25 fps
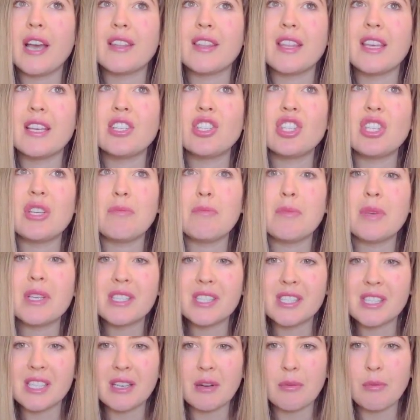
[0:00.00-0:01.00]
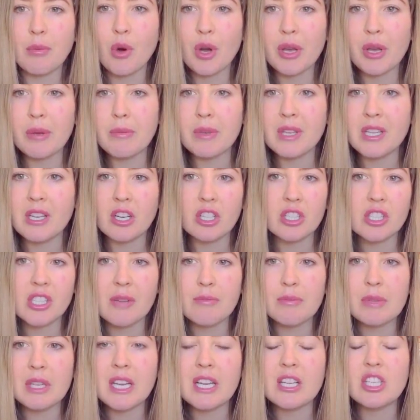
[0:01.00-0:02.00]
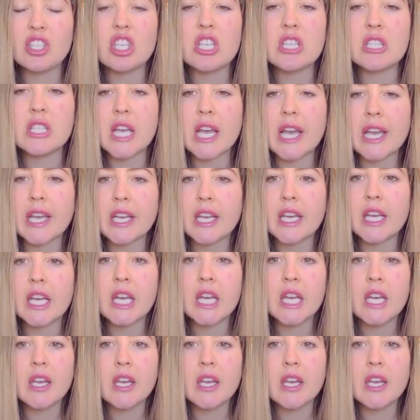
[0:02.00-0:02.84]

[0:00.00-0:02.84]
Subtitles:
I think she missed an appointment or something, and she's like,